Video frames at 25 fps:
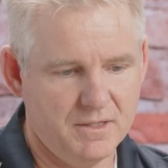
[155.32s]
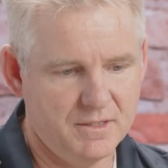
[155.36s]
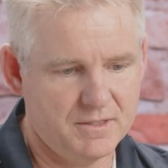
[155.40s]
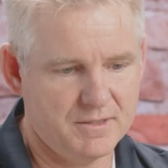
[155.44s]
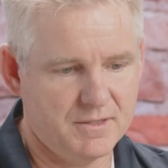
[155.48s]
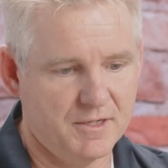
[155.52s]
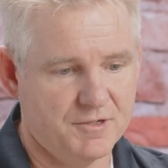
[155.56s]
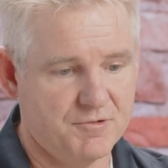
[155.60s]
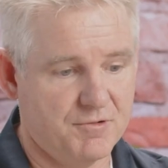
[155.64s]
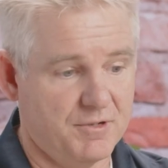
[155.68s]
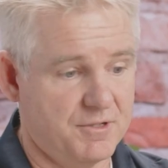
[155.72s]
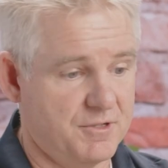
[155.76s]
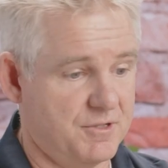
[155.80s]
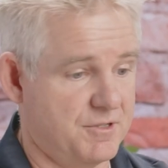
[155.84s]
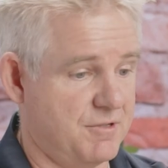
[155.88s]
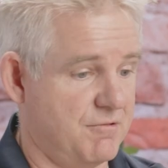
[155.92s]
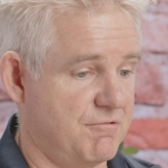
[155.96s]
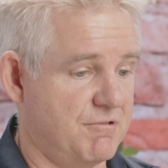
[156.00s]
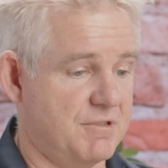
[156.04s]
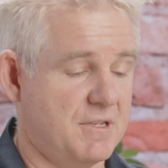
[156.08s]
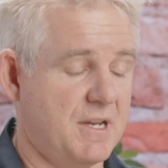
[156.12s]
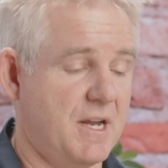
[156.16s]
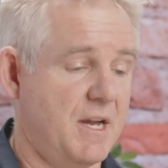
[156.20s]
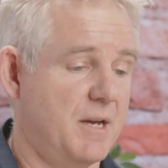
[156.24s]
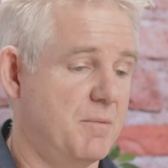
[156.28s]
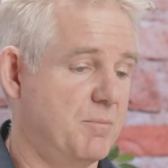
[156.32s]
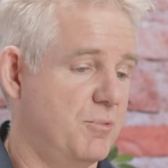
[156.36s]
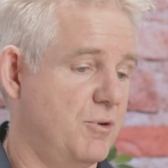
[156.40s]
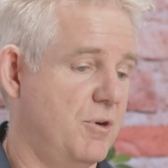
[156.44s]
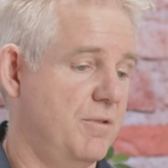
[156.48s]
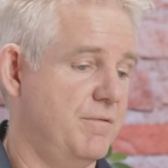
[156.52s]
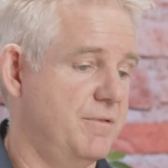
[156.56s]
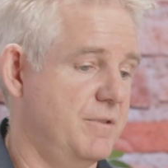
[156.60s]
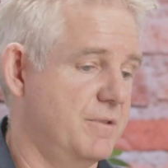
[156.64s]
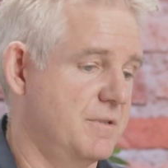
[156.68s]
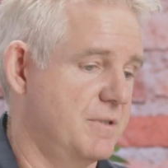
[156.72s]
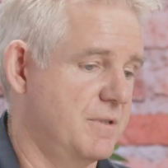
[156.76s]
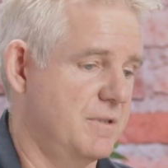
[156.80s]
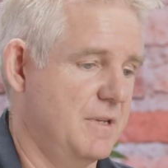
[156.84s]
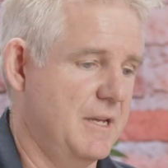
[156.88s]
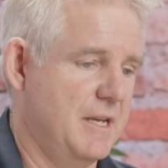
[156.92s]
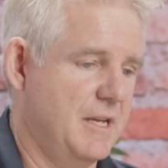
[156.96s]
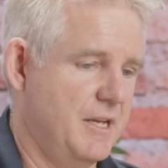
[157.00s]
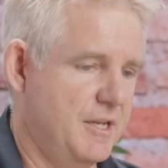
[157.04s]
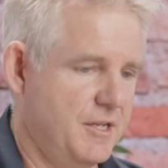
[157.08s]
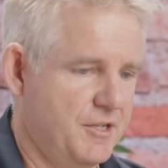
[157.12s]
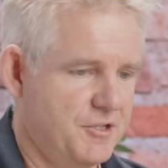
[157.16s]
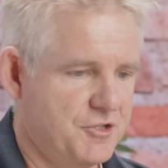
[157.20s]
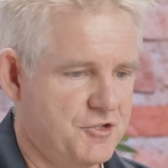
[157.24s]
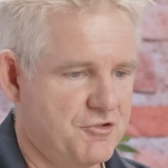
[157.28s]
is literally just to retain profits,
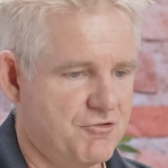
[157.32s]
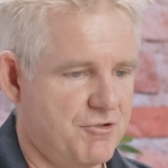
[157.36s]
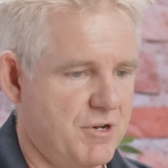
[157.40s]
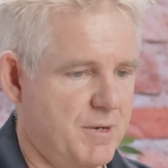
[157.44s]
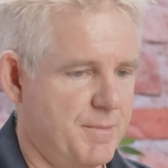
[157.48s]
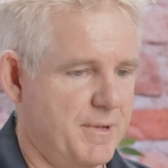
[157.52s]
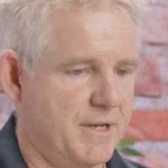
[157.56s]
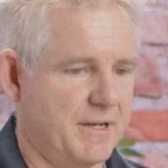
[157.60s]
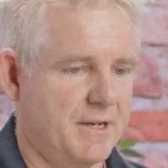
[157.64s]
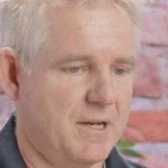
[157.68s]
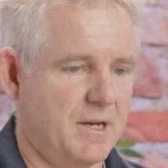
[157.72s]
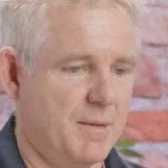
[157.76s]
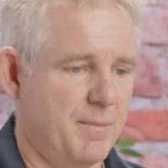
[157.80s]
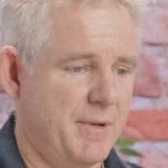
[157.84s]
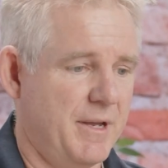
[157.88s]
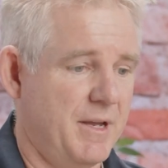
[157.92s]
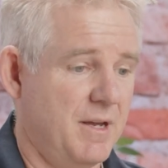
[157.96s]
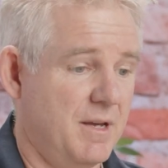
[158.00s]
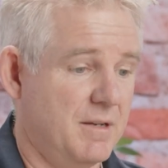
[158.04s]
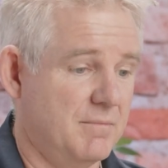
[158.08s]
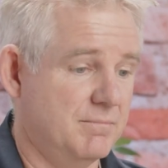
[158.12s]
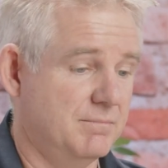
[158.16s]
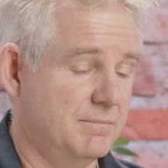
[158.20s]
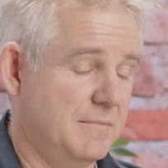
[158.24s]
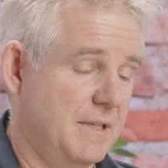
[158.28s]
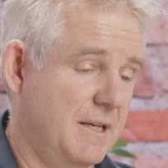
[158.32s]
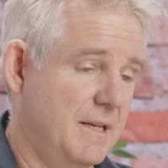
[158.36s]
stream income out.